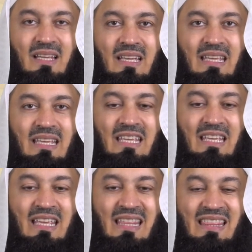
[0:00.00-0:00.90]
he,
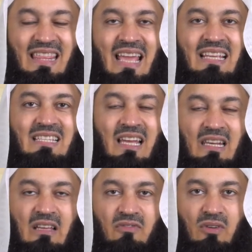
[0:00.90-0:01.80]
he thanks
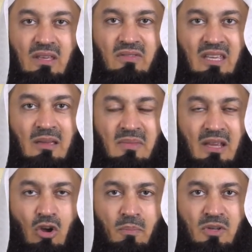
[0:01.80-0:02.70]
Allah for giving him
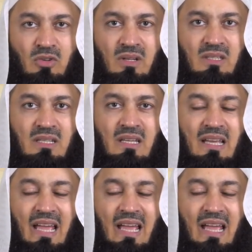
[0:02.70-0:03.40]
that opportunity,